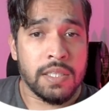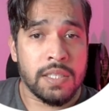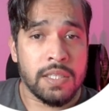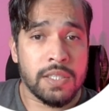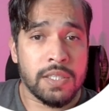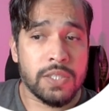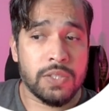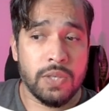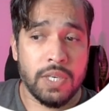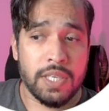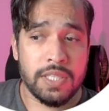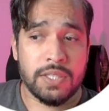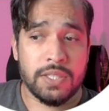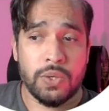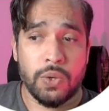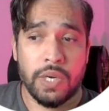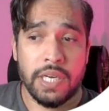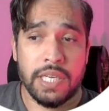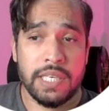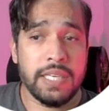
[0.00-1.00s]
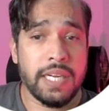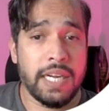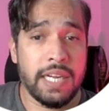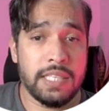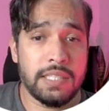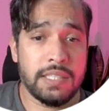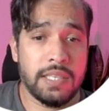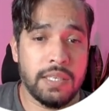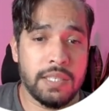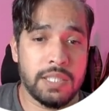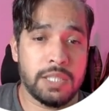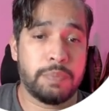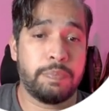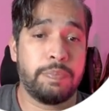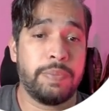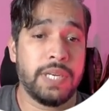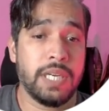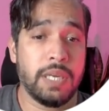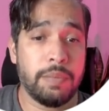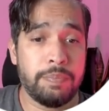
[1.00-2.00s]
So let's go ahead and
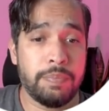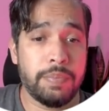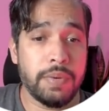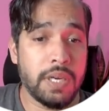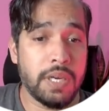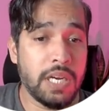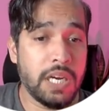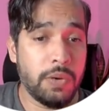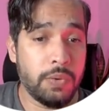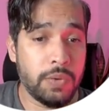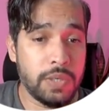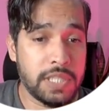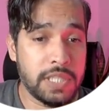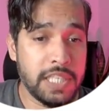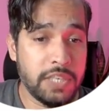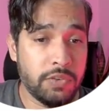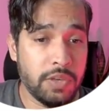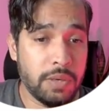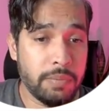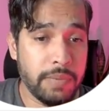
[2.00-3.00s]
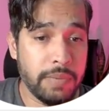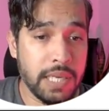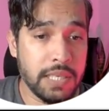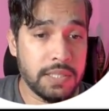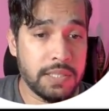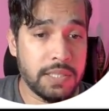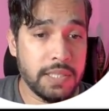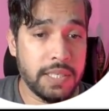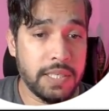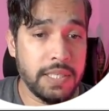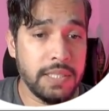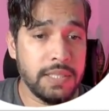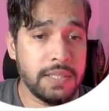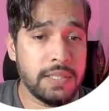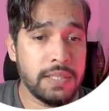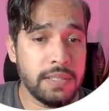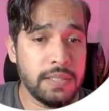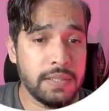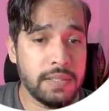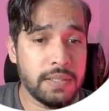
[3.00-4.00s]
spin up our SQL managed
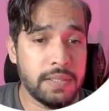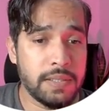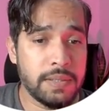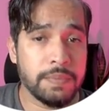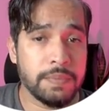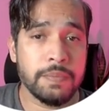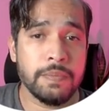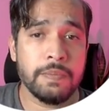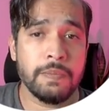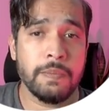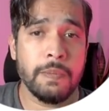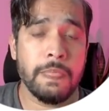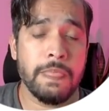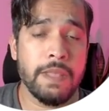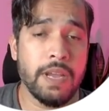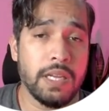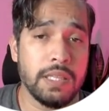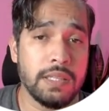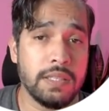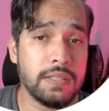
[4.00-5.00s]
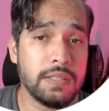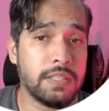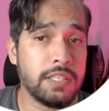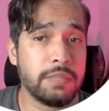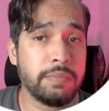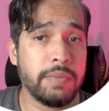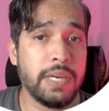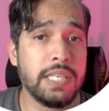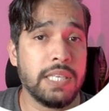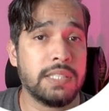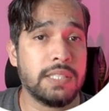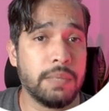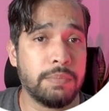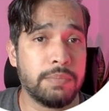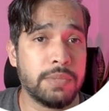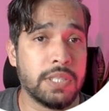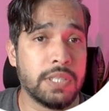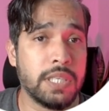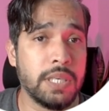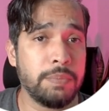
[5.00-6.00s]
instance. This is my
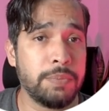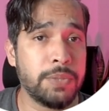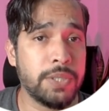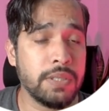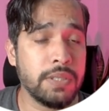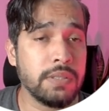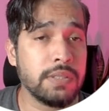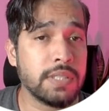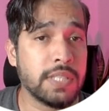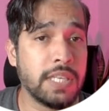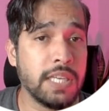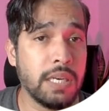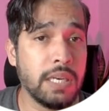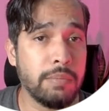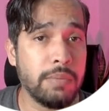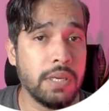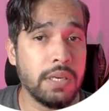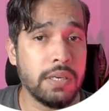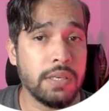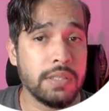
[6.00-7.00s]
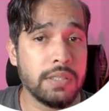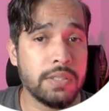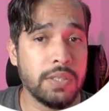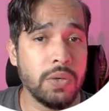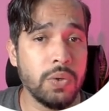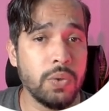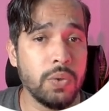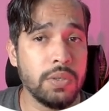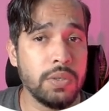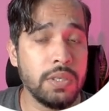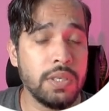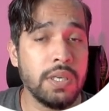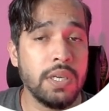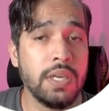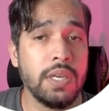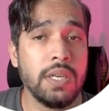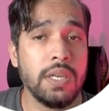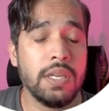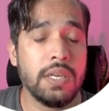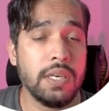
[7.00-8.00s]
subscription, Skill Builder Zone.
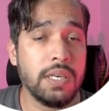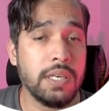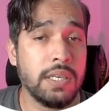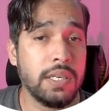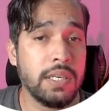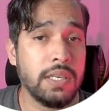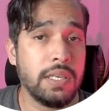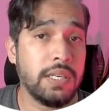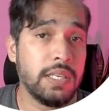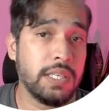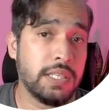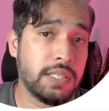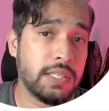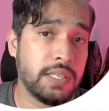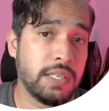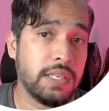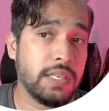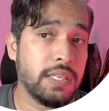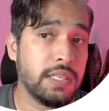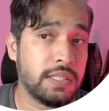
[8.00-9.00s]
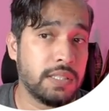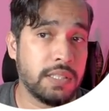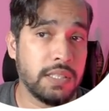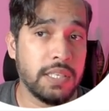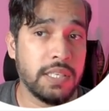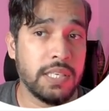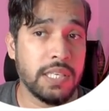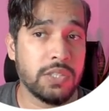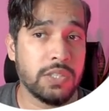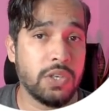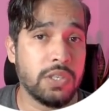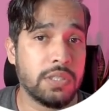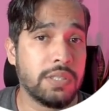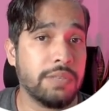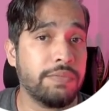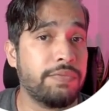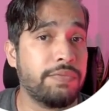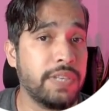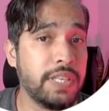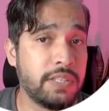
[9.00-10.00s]
Uh, it, it has got
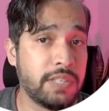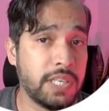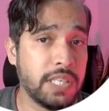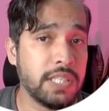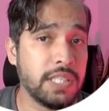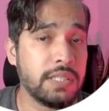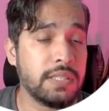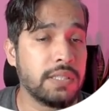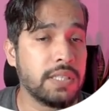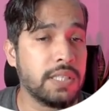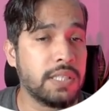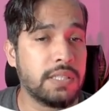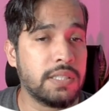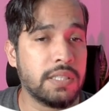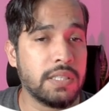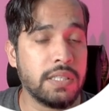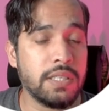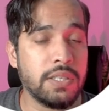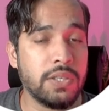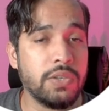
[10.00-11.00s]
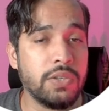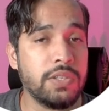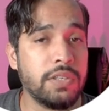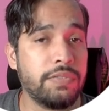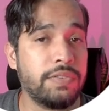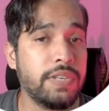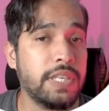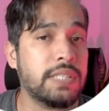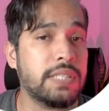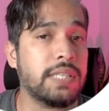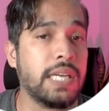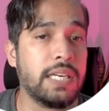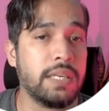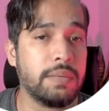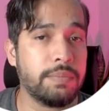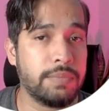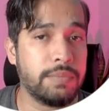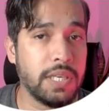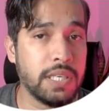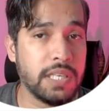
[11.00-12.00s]
some free credits. It's the free sign
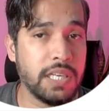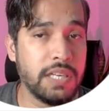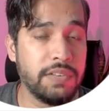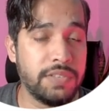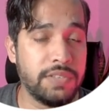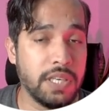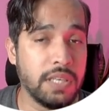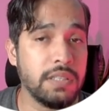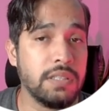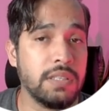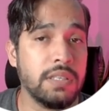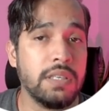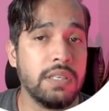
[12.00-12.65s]
up that I have done.